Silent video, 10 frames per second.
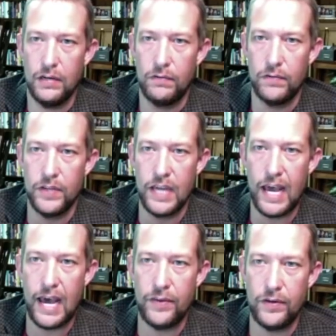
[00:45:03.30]
for the
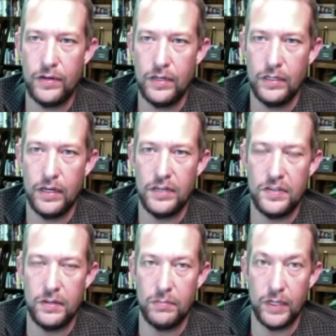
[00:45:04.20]
gathered
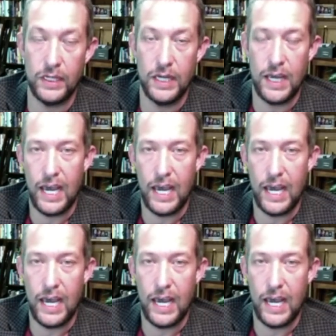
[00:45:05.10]
assembly.